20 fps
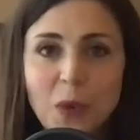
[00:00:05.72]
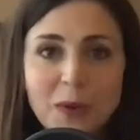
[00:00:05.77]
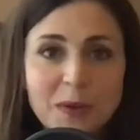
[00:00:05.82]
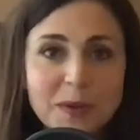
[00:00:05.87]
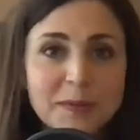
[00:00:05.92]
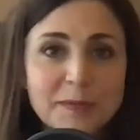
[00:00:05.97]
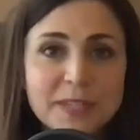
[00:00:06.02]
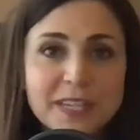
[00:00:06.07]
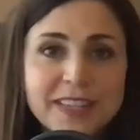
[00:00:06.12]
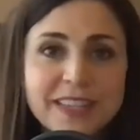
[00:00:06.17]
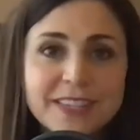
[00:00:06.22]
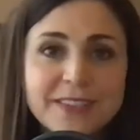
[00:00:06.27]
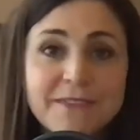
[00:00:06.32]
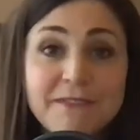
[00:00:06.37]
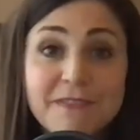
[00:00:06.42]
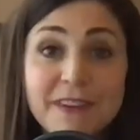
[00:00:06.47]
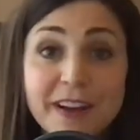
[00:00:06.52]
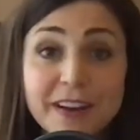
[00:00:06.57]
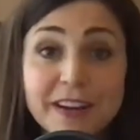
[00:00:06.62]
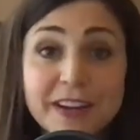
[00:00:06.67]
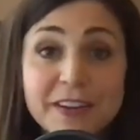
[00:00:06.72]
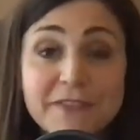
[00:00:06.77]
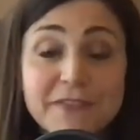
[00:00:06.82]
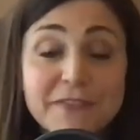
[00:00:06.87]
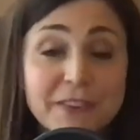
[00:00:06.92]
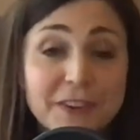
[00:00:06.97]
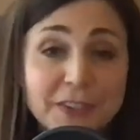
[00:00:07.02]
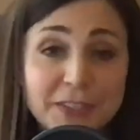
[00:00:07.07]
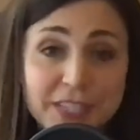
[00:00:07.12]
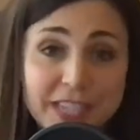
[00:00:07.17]
welcome to this very
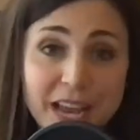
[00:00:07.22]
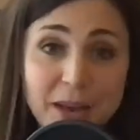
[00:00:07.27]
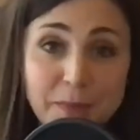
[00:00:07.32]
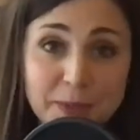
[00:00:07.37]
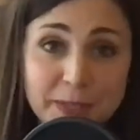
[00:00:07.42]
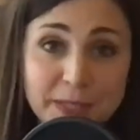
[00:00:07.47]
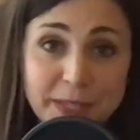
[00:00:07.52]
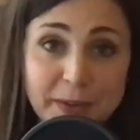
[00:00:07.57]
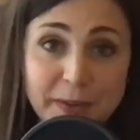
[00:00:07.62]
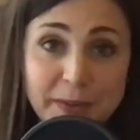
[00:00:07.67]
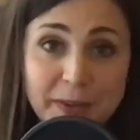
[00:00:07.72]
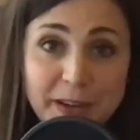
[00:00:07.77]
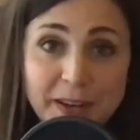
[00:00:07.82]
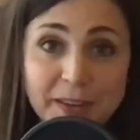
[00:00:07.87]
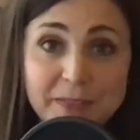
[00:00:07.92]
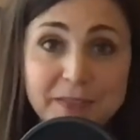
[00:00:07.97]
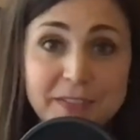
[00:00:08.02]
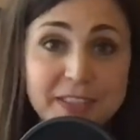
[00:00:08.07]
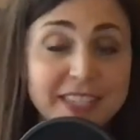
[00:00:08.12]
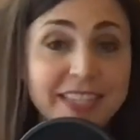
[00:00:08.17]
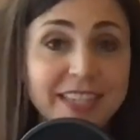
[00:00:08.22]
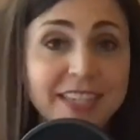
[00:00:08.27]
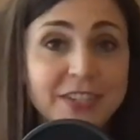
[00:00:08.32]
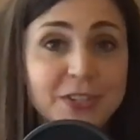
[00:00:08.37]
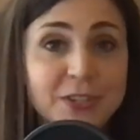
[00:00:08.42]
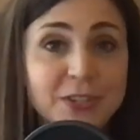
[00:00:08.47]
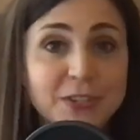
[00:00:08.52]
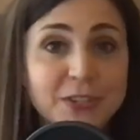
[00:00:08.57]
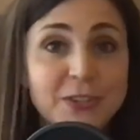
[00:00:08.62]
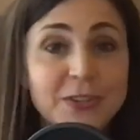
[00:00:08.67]
first episode of the
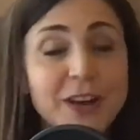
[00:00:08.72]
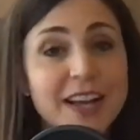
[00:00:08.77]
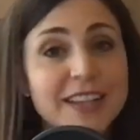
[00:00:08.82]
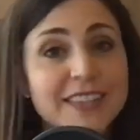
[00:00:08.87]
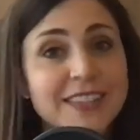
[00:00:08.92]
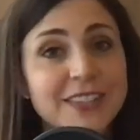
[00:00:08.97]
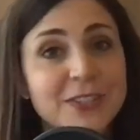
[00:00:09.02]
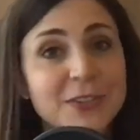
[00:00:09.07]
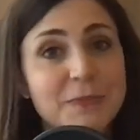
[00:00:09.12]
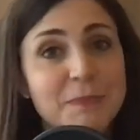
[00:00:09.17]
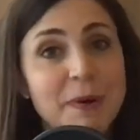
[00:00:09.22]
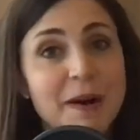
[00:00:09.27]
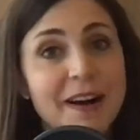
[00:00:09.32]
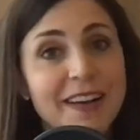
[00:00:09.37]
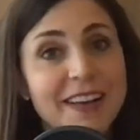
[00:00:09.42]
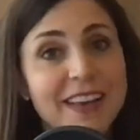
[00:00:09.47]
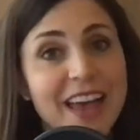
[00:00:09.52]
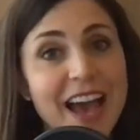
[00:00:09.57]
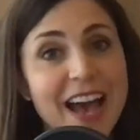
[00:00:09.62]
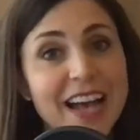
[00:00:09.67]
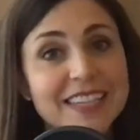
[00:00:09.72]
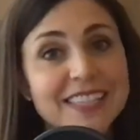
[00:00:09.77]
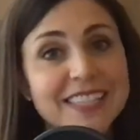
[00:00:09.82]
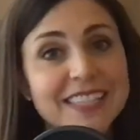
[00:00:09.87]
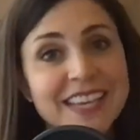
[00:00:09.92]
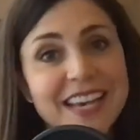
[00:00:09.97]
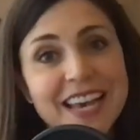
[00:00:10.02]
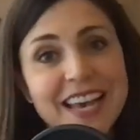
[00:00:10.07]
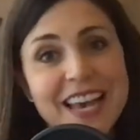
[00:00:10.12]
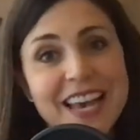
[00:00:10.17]
Teacher Transition podcast.